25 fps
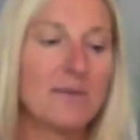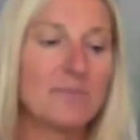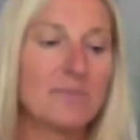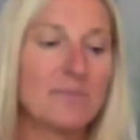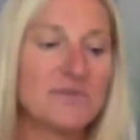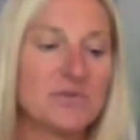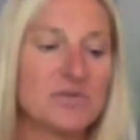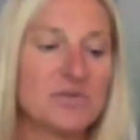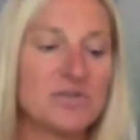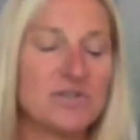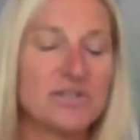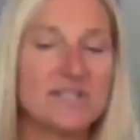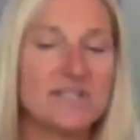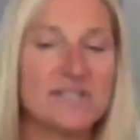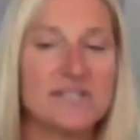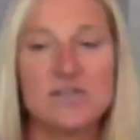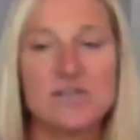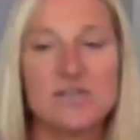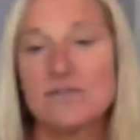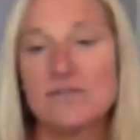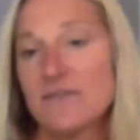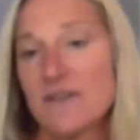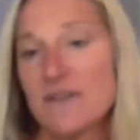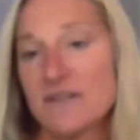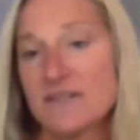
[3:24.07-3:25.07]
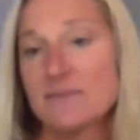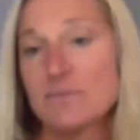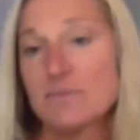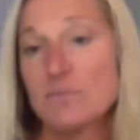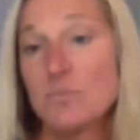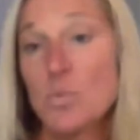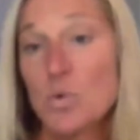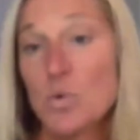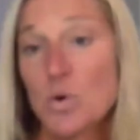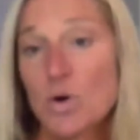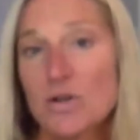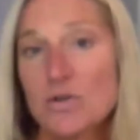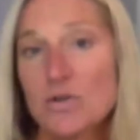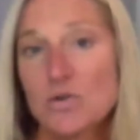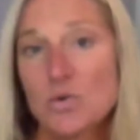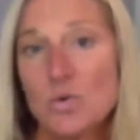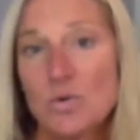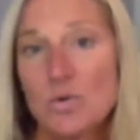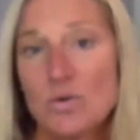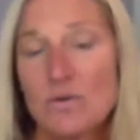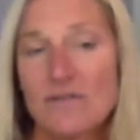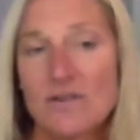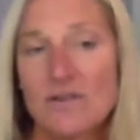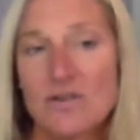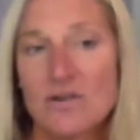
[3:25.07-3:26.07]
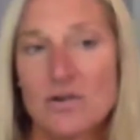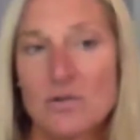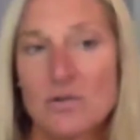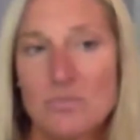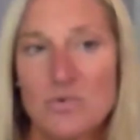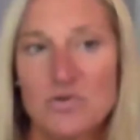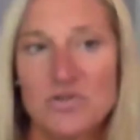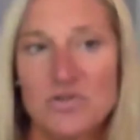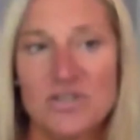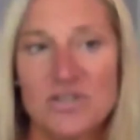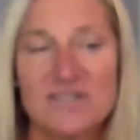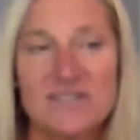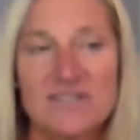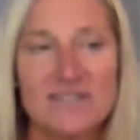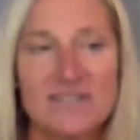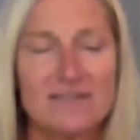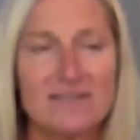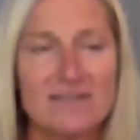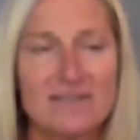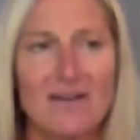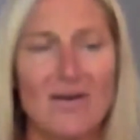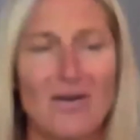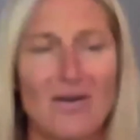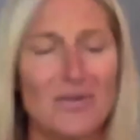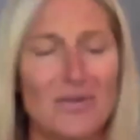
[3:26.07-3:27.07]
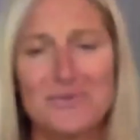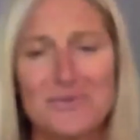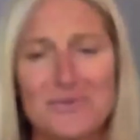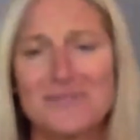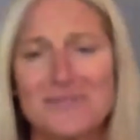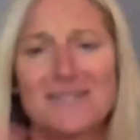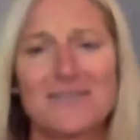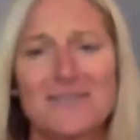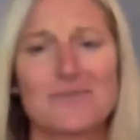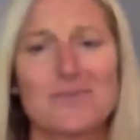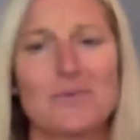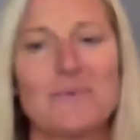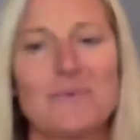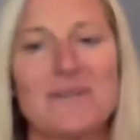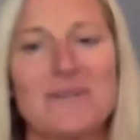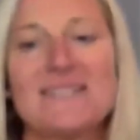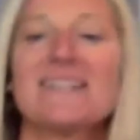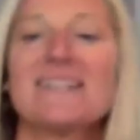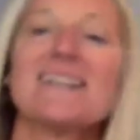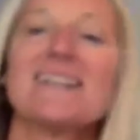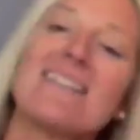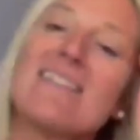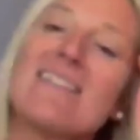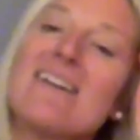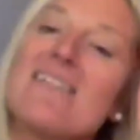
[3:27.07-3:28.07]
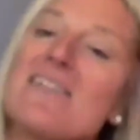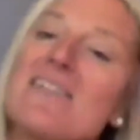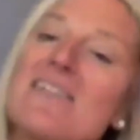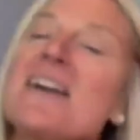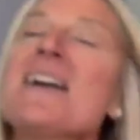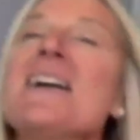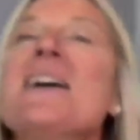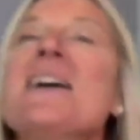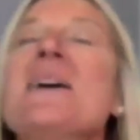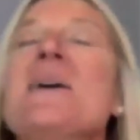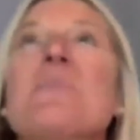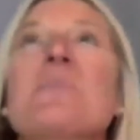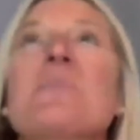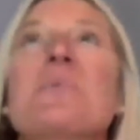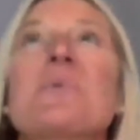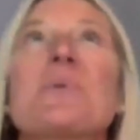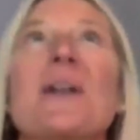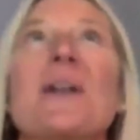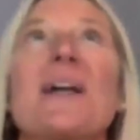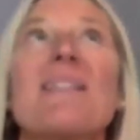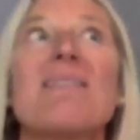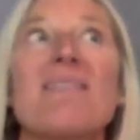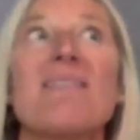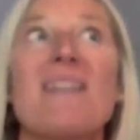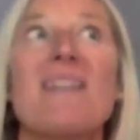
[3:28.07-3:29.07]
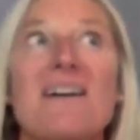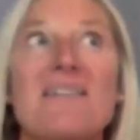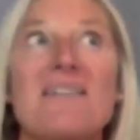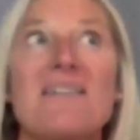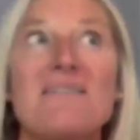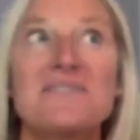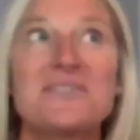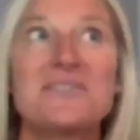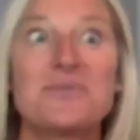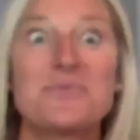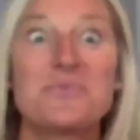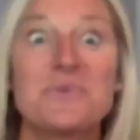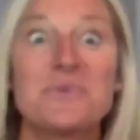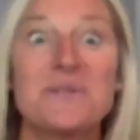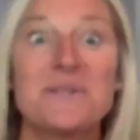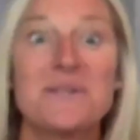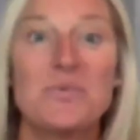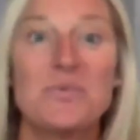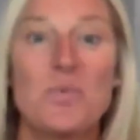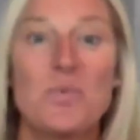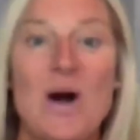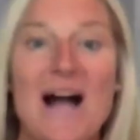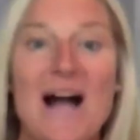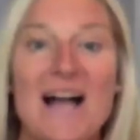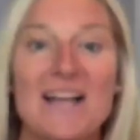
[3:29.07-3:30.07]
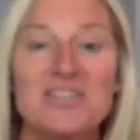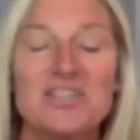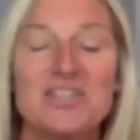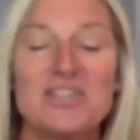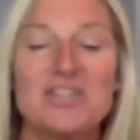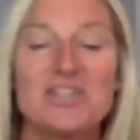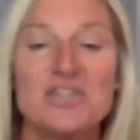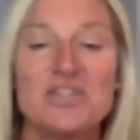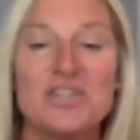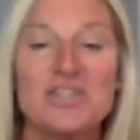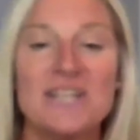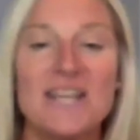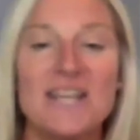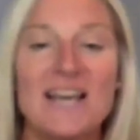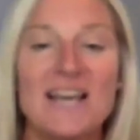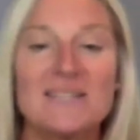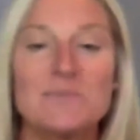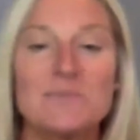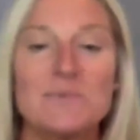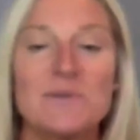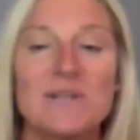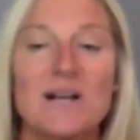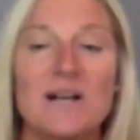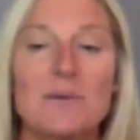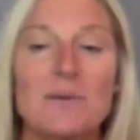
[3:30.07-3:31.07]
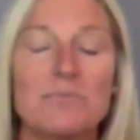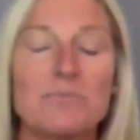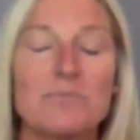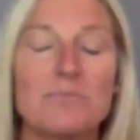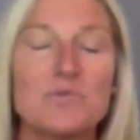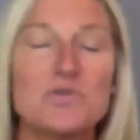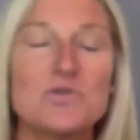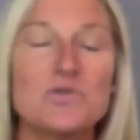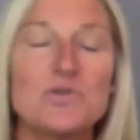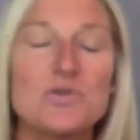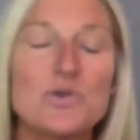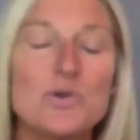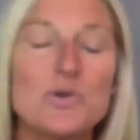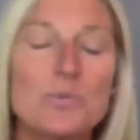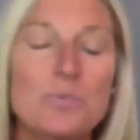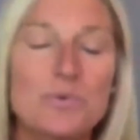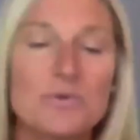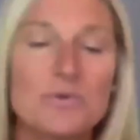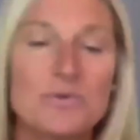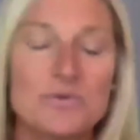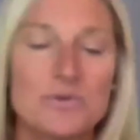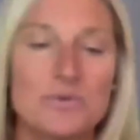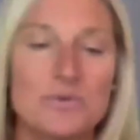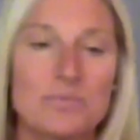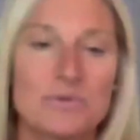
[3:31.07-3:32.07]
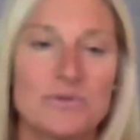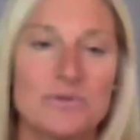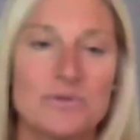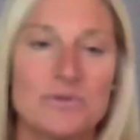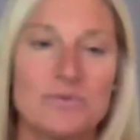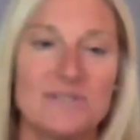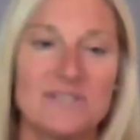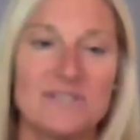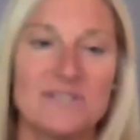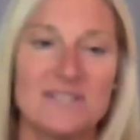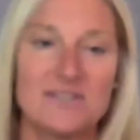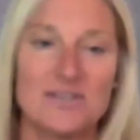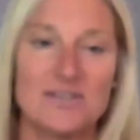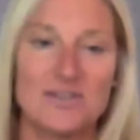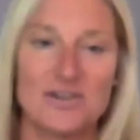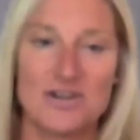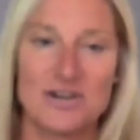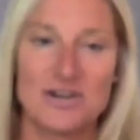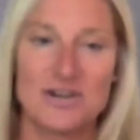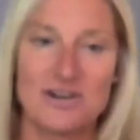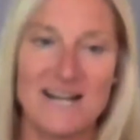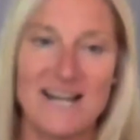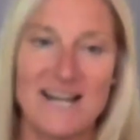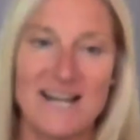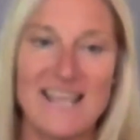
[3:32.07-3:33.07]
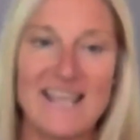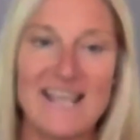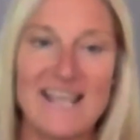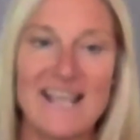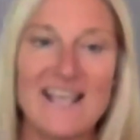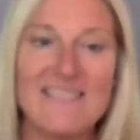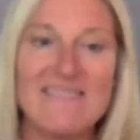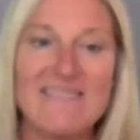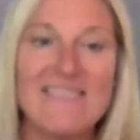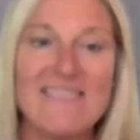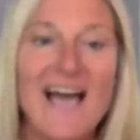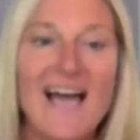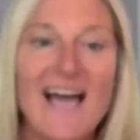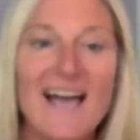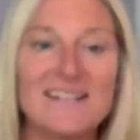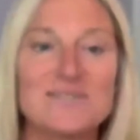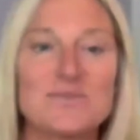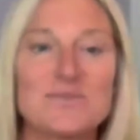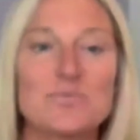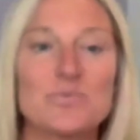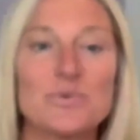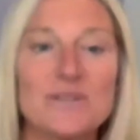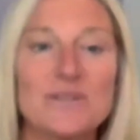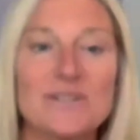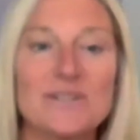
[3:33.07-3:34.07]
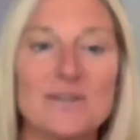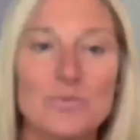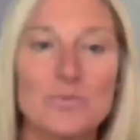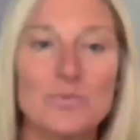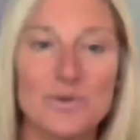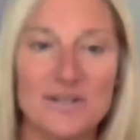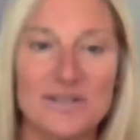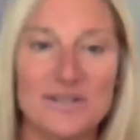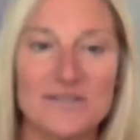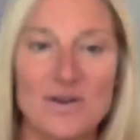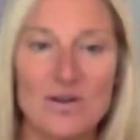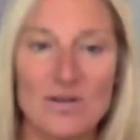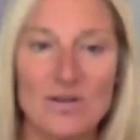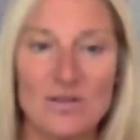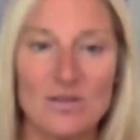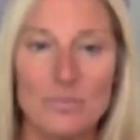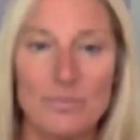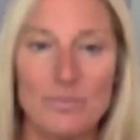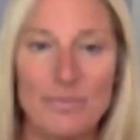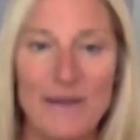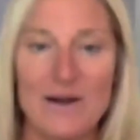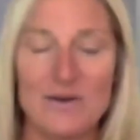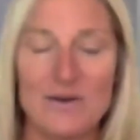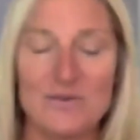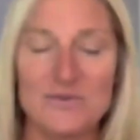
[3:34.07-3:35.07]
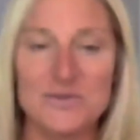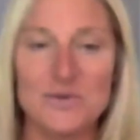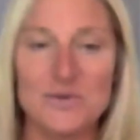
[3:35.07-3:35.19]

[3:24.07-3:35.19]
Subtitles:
So she said she feels more control over her emotions, and all those things are amazing. I love it. But what I love to really watch is she has become super, super tuned into her innate. And that's really what it's all about.